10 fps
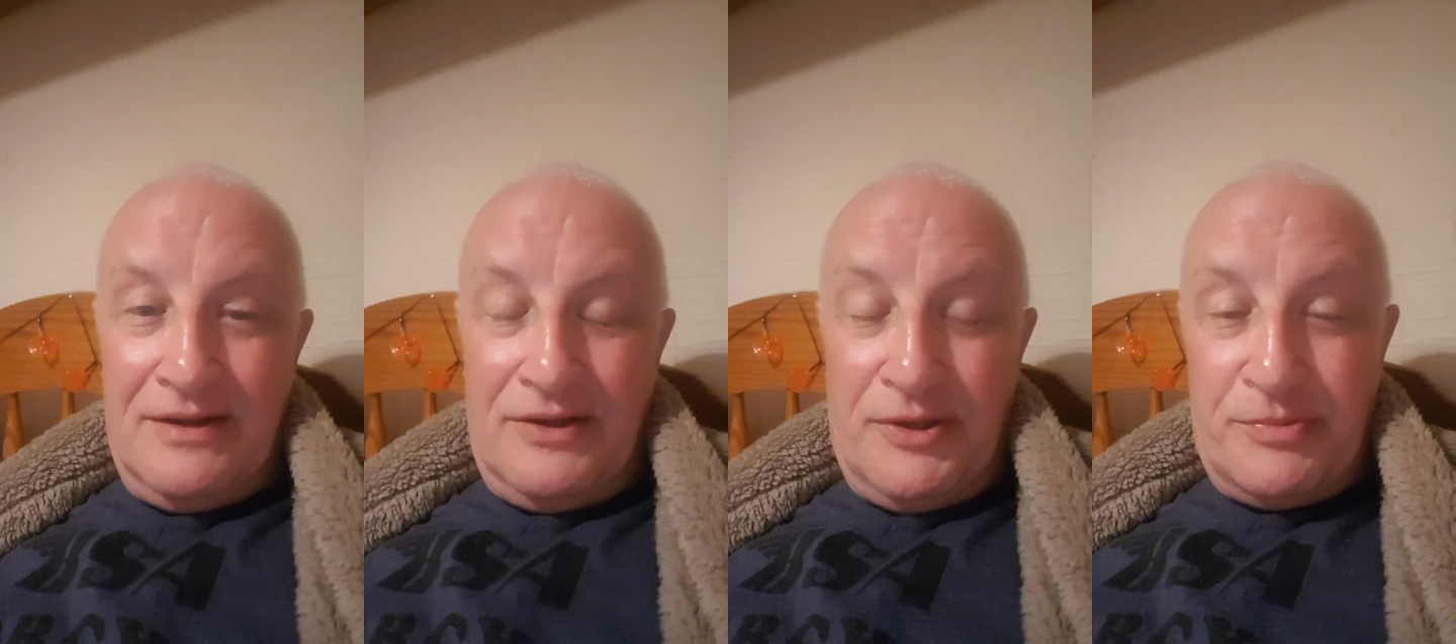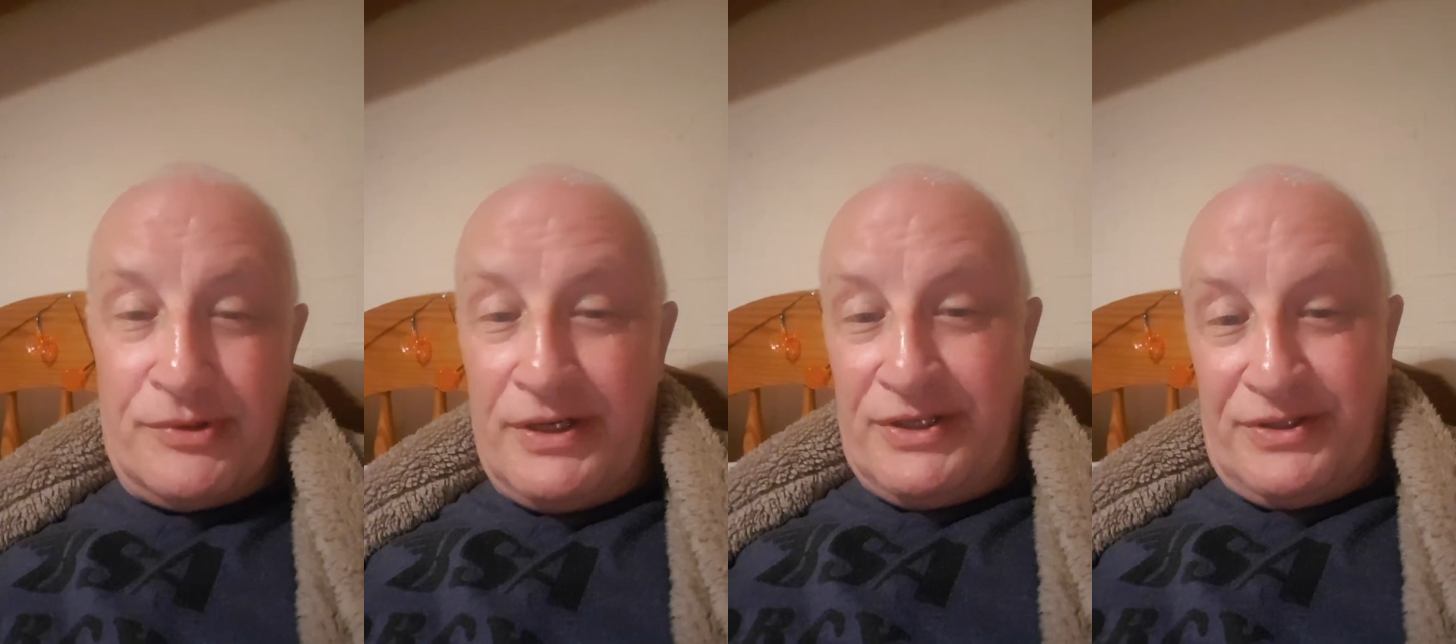The
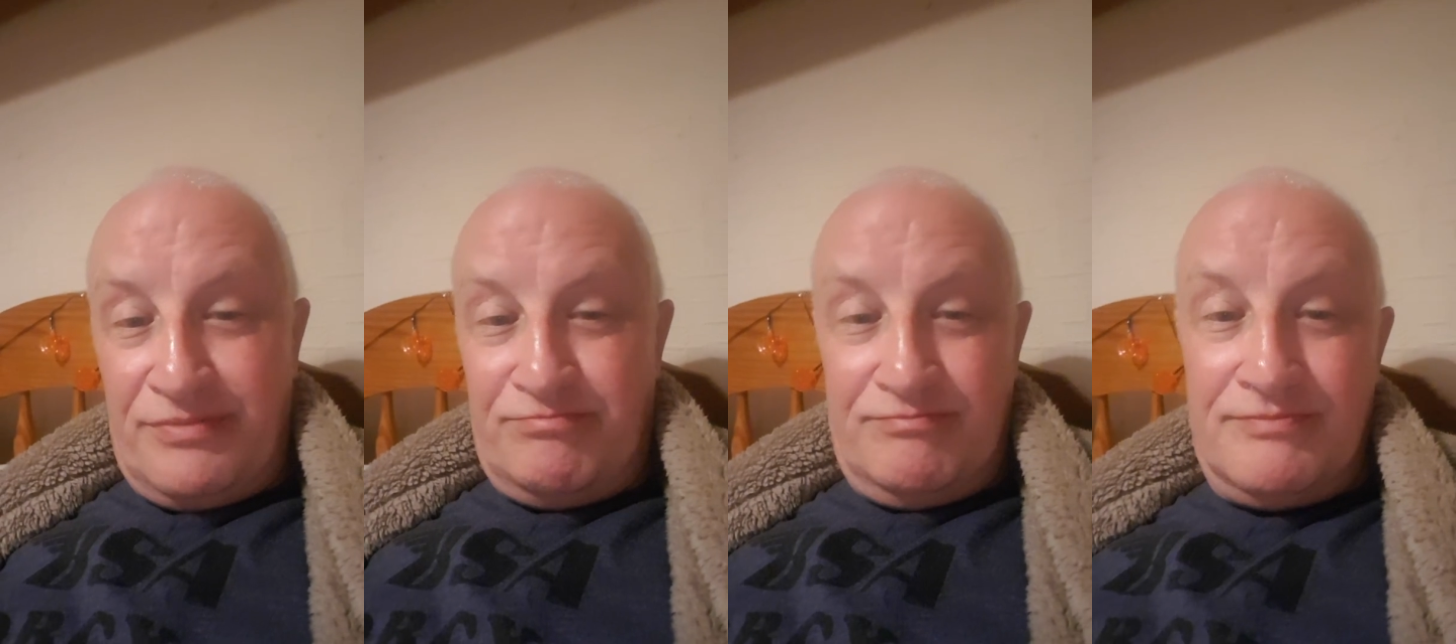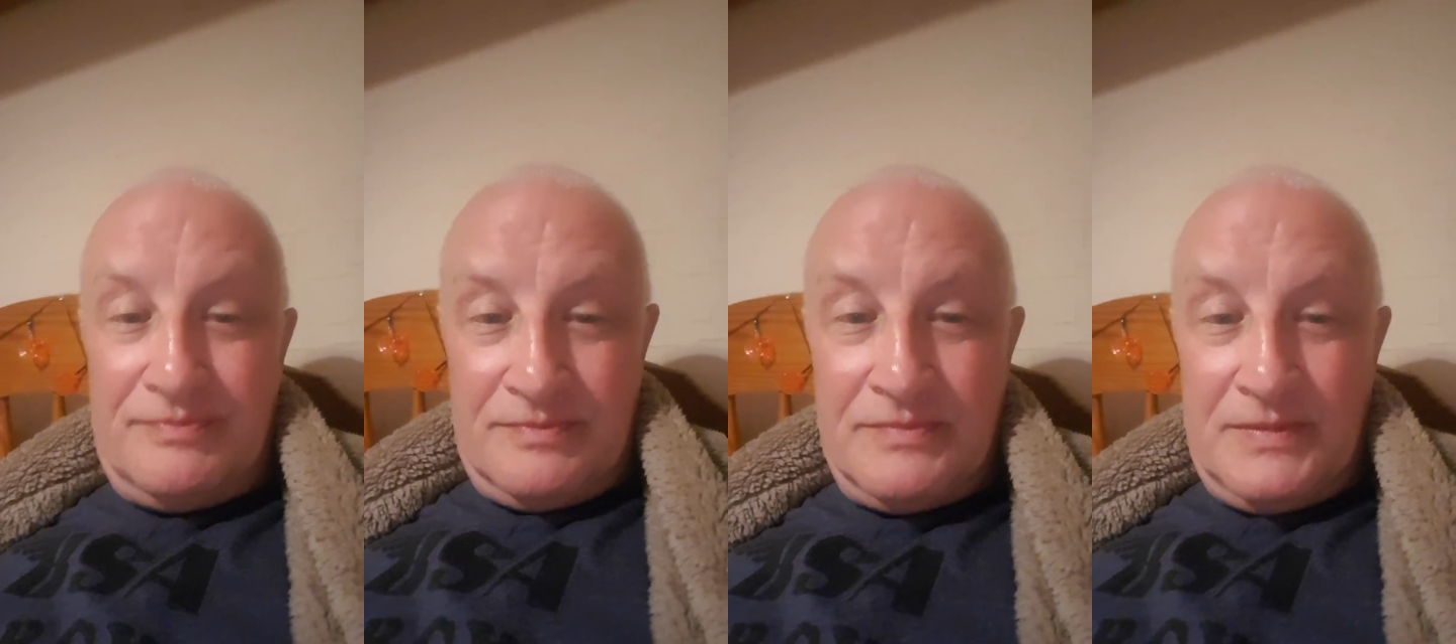British,
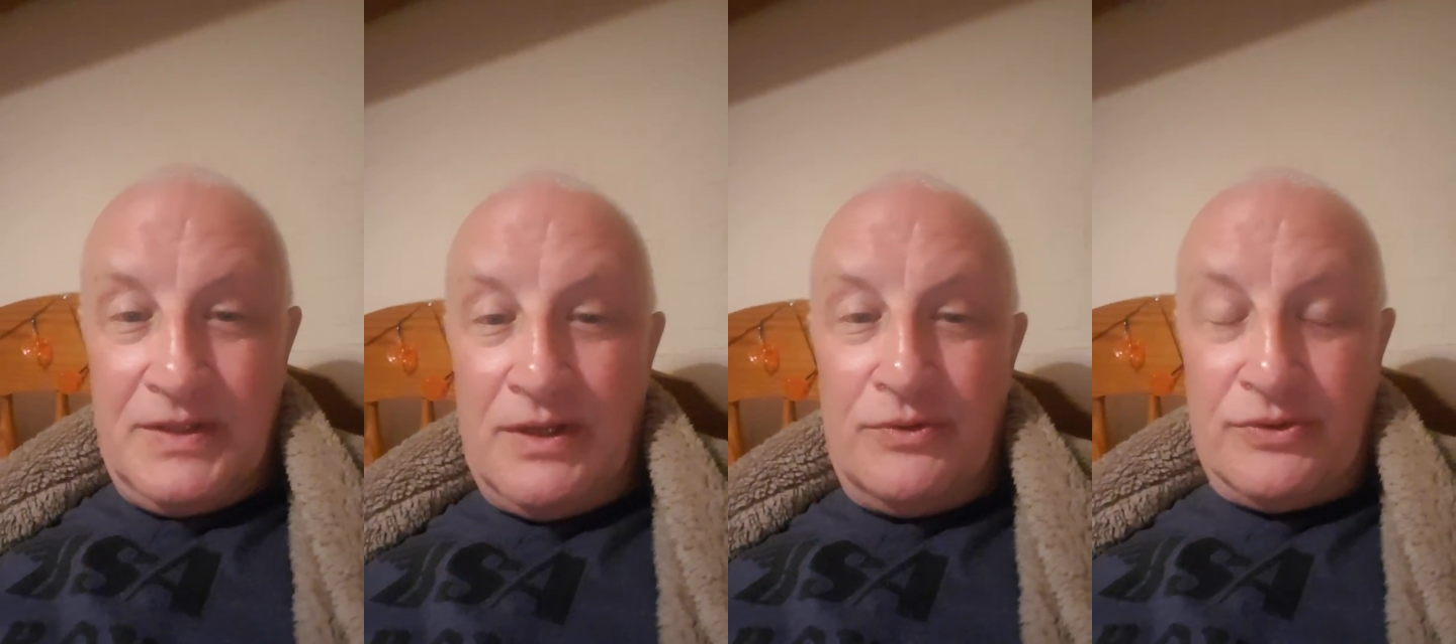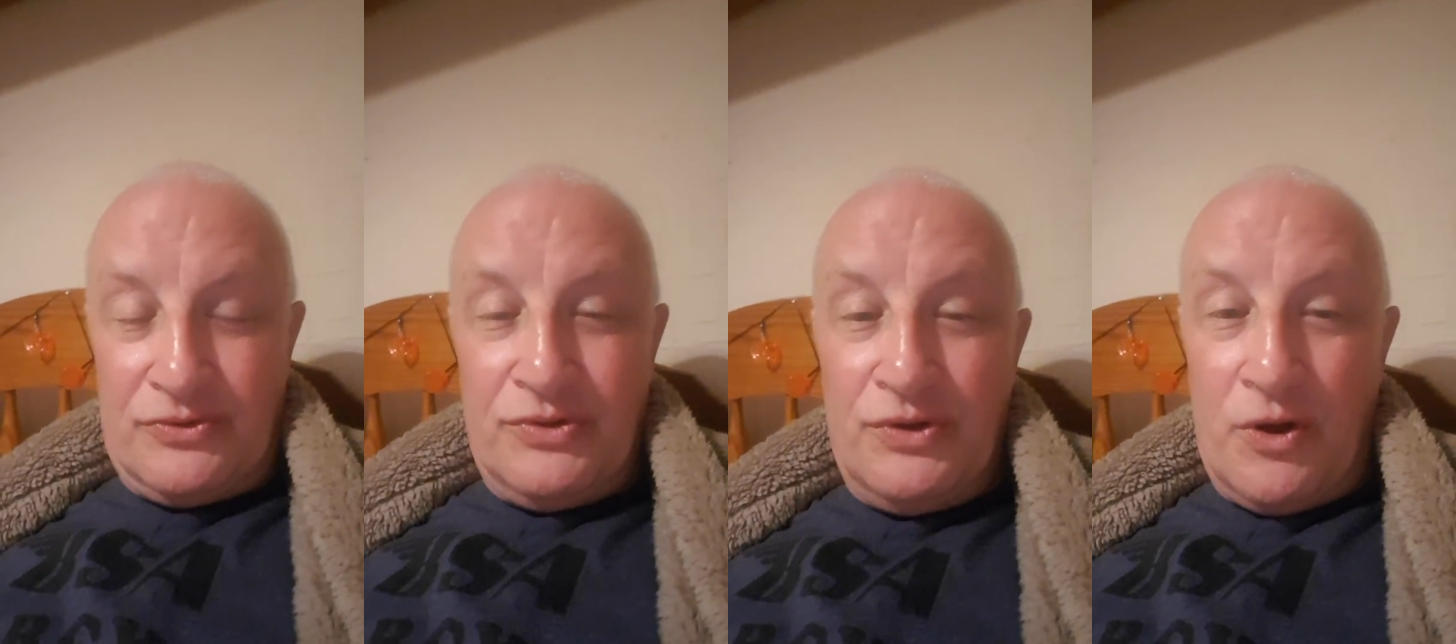
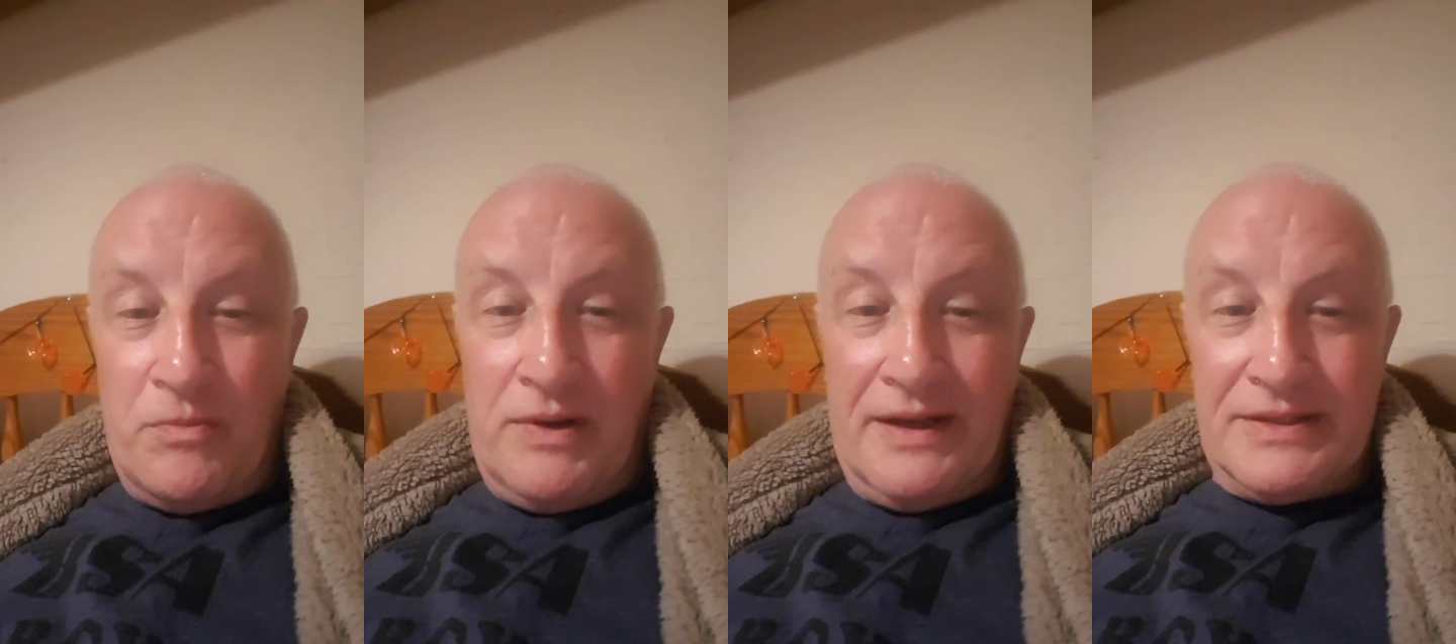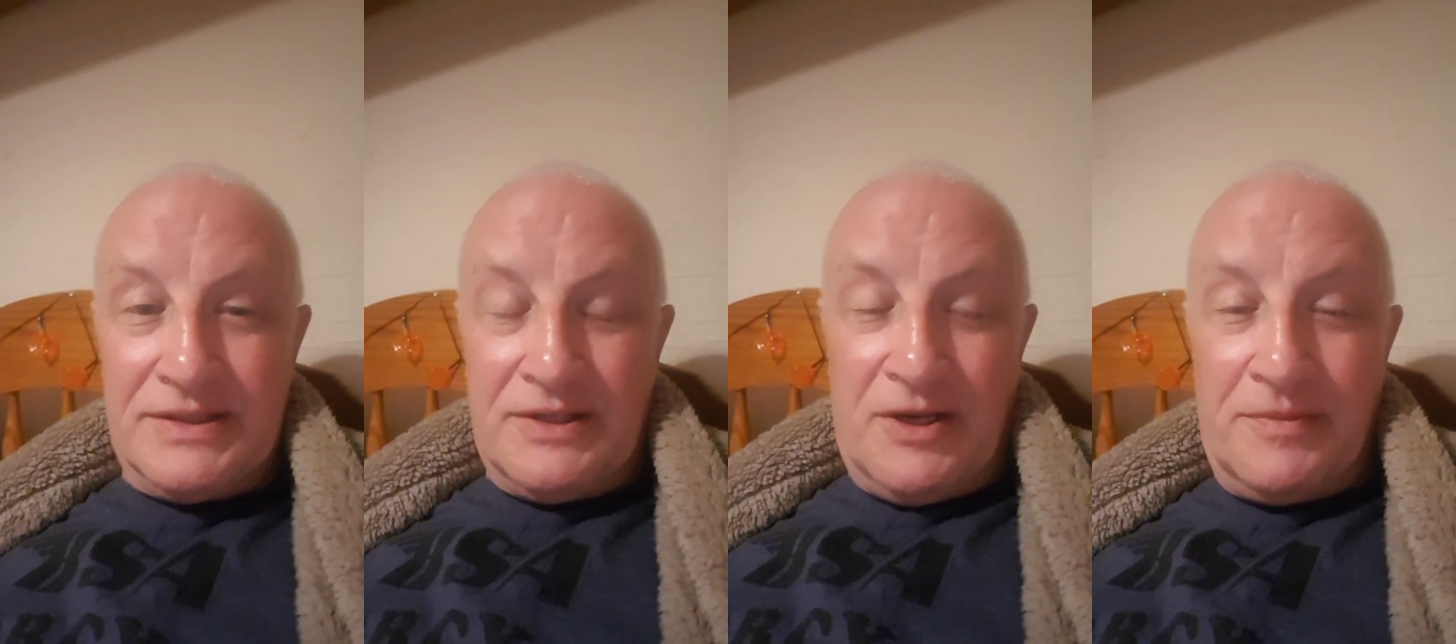not too
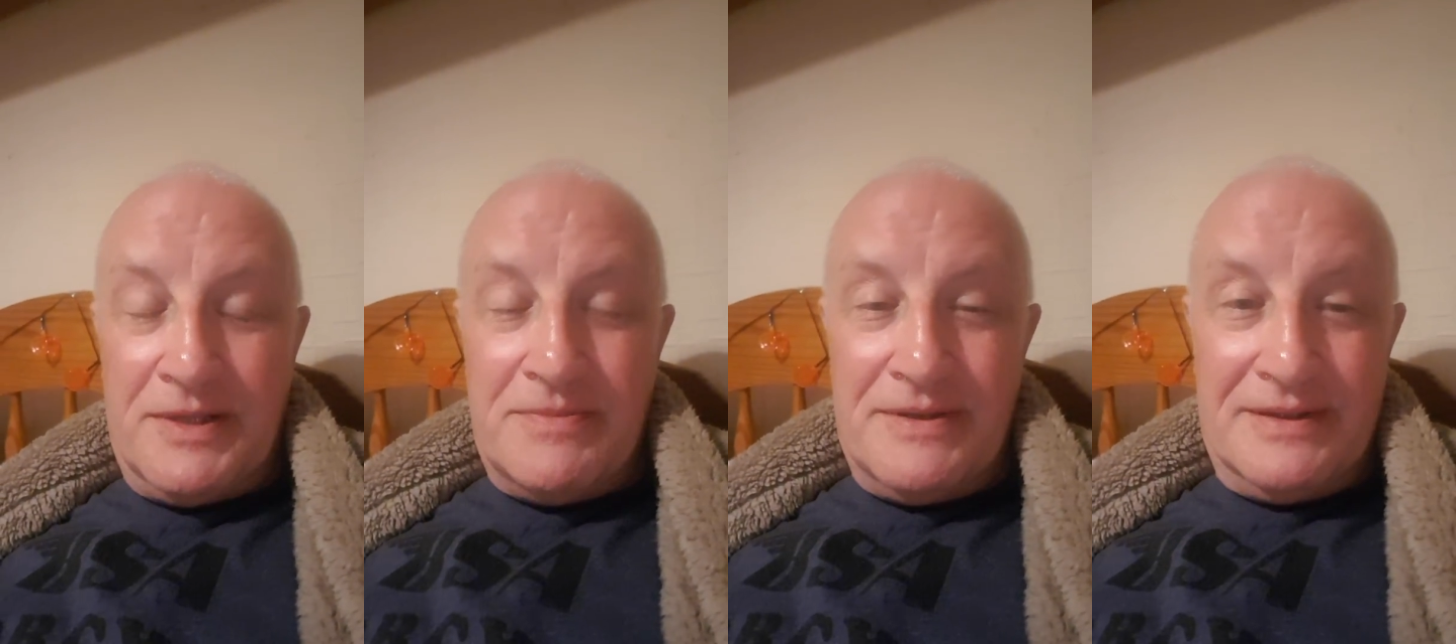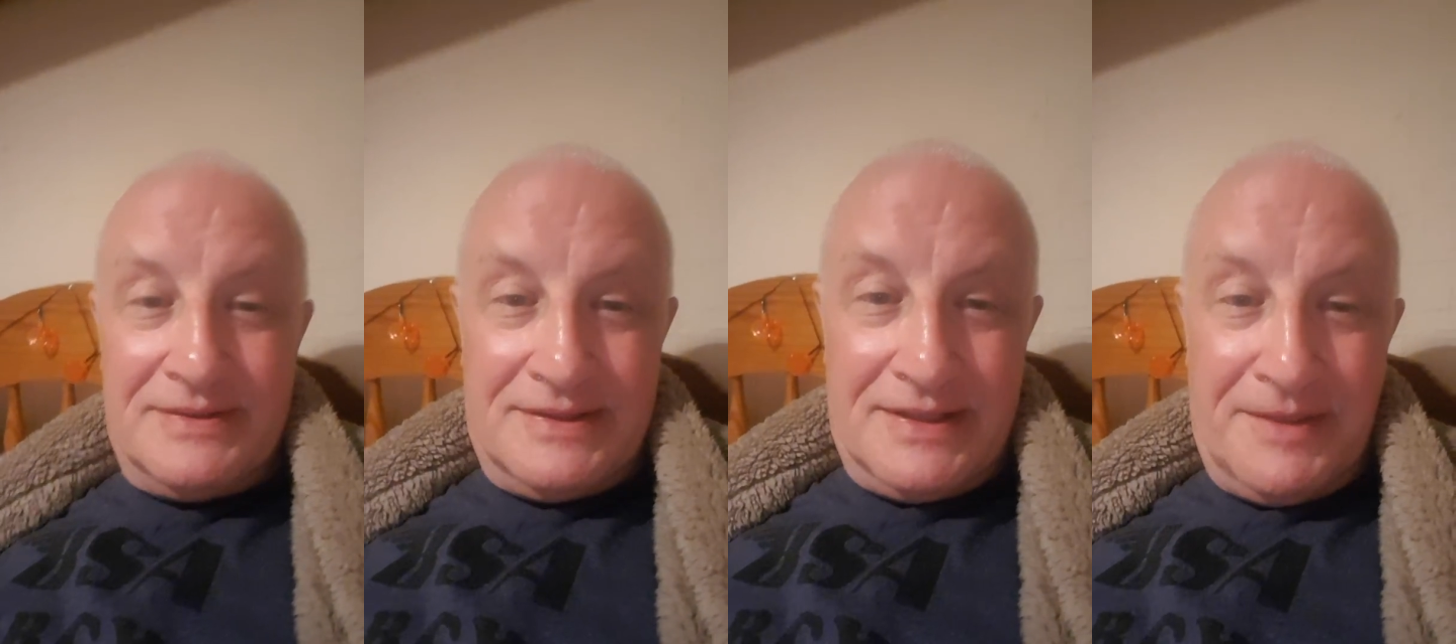complex an army, but
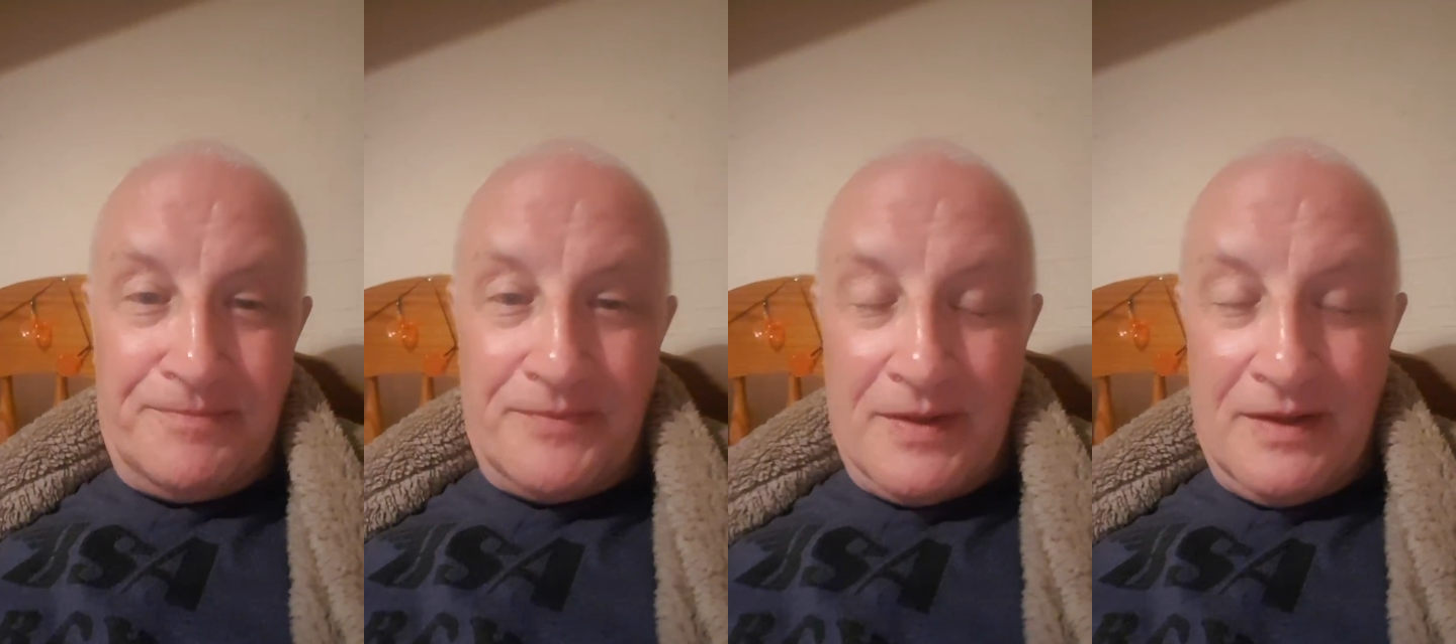I